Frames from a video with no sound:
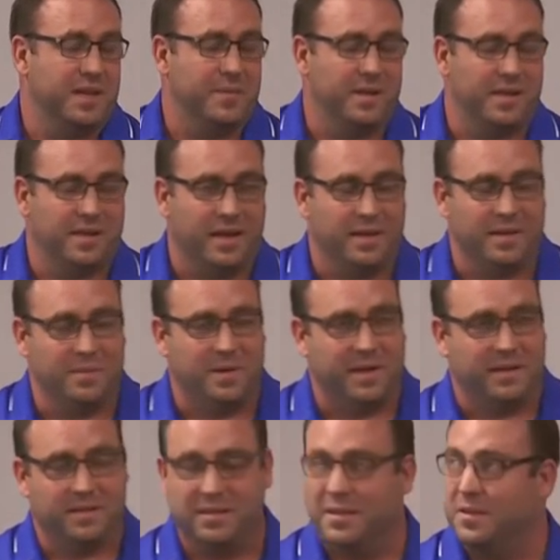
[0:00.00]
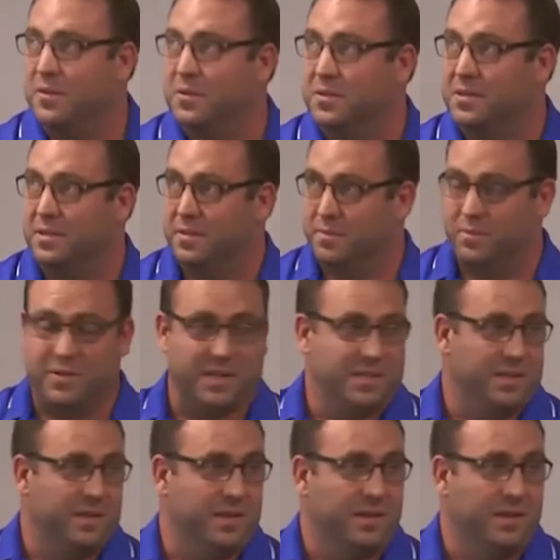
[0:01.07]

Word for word: I met a guy named Mike Lee, who is the president